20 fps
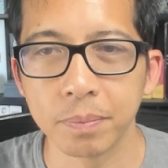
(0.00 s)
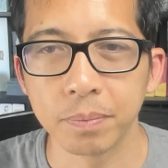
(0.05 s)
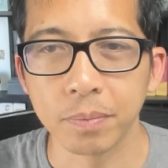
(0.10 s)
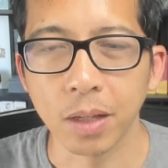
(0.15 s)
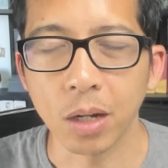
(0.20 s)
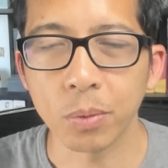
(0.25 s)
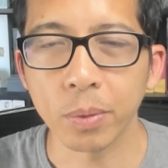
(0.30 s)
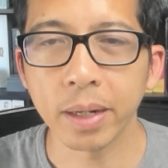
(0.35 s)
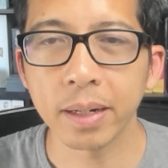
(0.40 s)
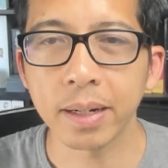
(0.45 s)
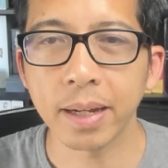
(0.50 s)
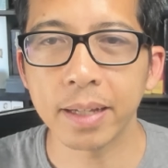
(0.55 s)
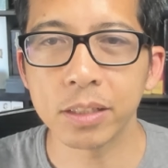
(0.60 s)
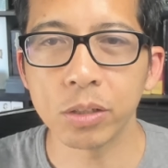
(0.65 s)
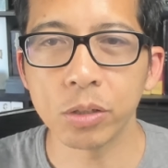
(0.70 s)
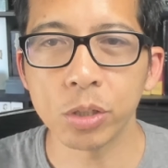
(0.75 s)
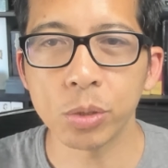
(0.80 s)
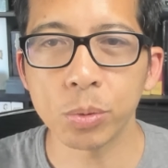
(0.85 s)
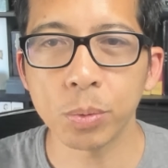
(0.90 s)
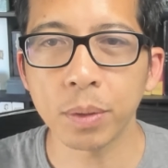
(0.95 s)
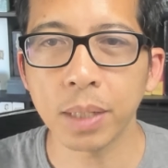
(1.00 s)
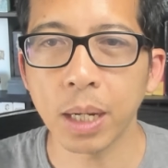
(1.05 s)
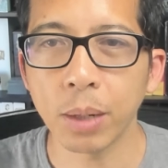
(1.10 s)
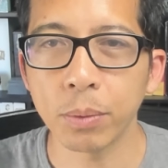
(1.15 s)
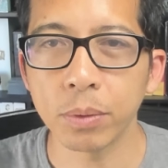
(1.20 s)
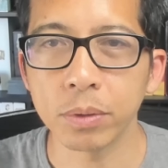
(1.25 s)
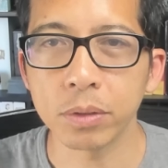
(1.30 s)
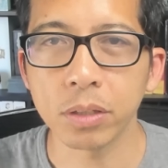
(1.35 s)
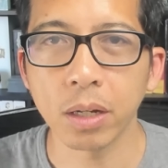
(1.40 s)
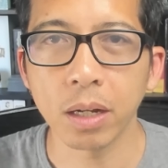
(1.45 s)
Alright, as usual, I
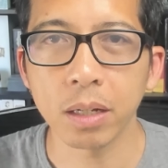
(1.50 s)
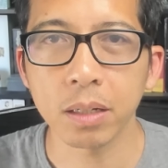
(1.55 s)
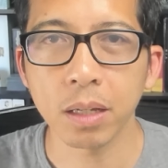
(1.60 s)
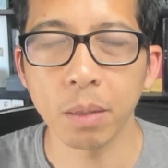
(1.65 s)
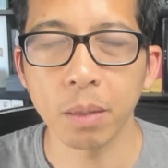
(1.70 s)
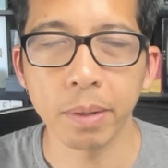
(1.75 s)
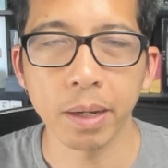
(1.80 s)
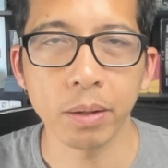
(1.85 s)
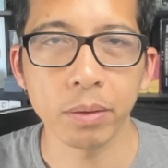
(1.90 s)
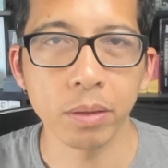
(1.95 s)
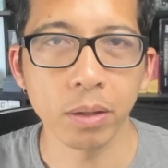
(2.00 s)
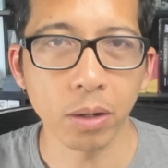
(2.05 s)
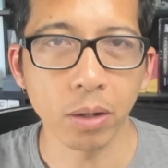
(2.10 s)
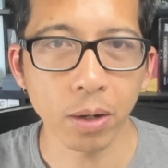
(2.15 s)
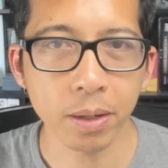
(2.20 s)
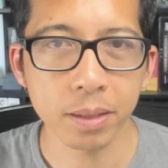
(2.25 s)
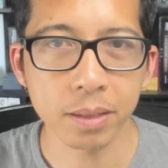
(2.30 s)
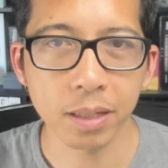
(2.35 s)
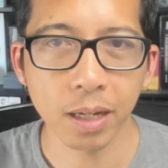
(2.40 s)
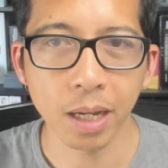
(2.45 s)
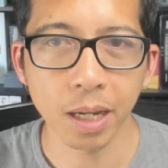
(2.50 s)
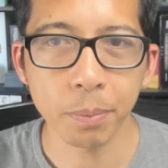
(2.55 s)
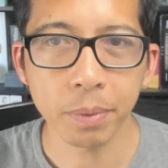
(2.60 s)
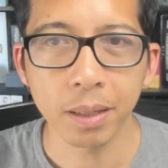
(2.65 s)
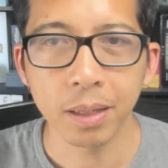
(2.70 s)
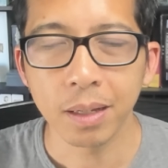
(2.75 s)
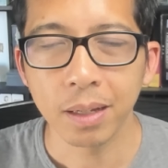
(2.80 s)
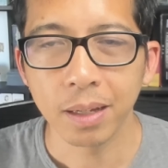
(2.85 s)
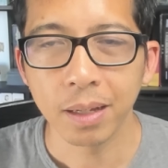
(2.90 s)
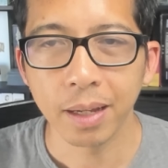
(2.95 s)
will talk about the archetype,
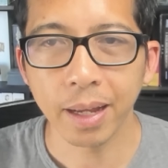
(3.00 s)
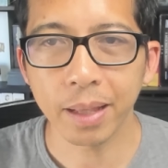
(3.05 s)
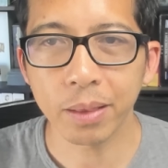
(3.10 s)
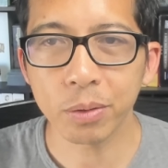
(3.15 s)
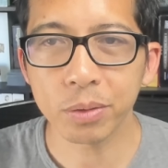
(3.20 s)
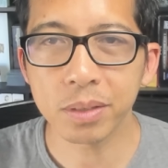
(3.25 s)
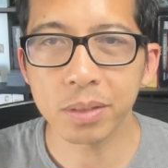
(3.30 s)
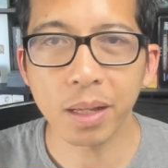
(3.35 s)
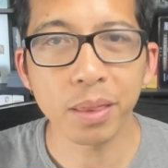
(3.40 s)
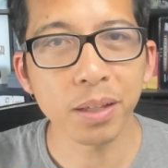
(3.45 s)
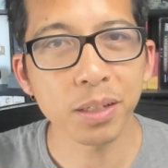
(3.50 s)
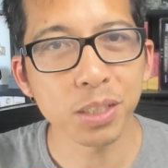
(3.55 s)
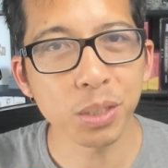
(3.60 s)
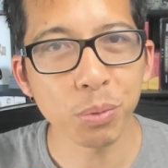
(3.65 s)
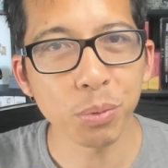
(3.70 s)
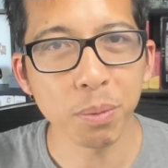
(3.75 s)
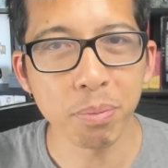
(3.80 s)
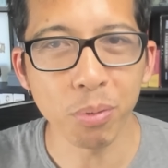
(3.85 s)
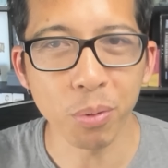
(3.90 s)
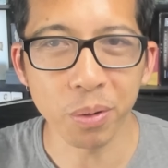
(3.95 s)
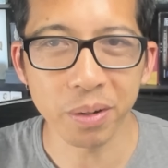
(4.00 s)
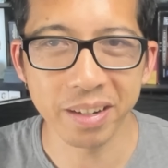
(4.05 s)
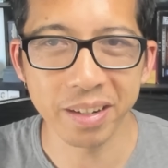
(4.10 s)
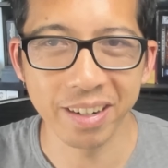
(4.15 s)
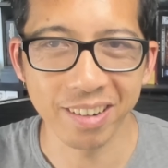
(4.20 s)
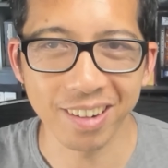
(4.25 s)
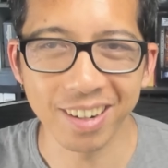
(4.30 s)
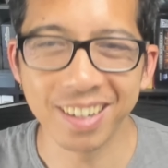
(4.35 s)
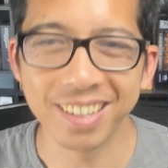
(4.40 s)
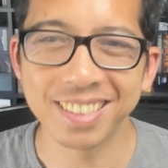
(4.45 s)
and there's nothing to report
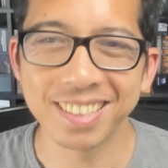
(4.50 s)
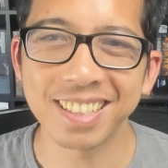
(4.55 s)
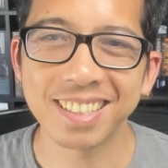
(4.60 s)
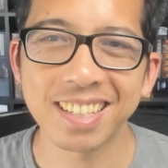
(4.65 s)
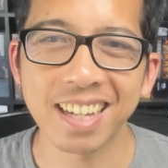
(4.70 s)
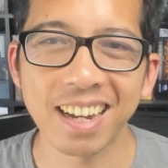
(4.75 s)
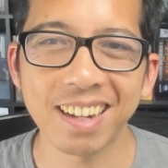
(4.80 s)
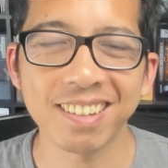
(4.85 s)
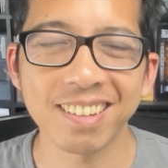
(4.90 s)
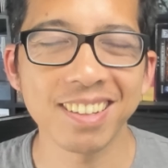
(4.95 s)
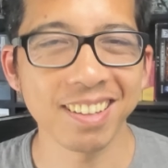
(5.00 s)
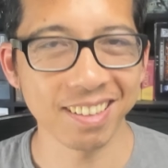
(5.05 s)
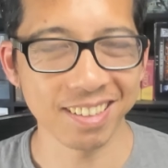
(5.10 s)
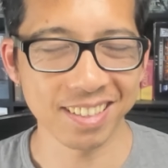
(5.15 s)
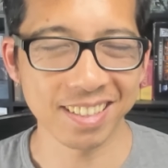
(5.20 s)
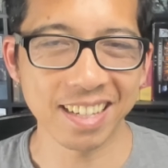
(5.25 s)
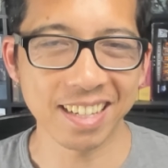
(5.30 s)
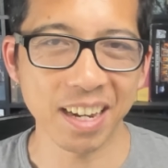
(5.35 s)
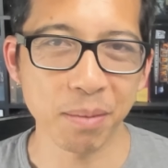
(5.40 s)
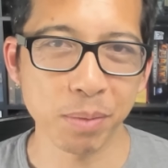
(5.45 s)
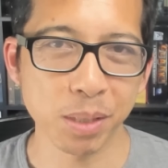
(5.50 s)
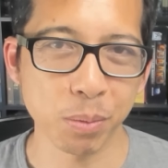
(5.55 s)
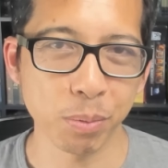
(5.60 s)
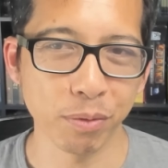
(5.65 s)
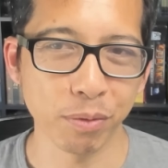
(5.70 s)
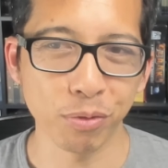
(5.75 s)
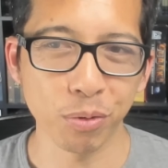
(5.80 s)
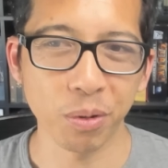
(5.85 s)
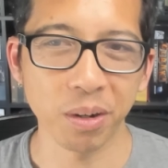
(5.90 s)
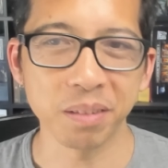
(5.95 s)
here. It's exactly the same as
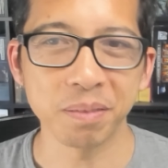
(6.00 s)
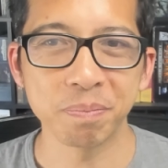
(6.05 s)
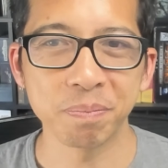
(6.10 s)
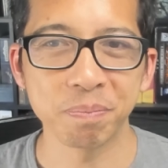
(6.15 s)
before.